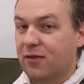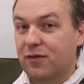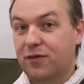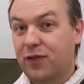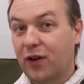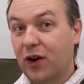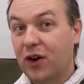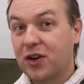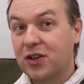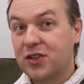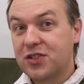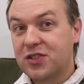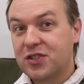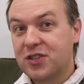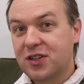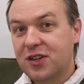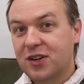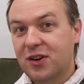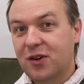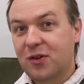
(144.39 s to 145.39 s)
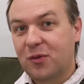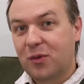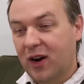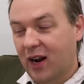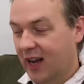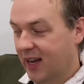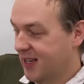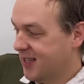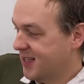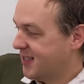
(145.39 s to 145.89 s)
First, we're
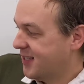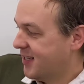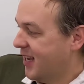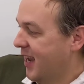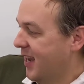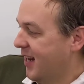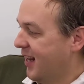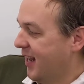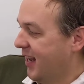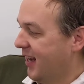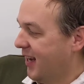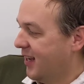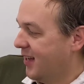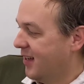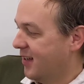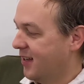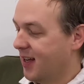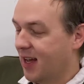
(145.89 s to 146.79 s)
ice skating.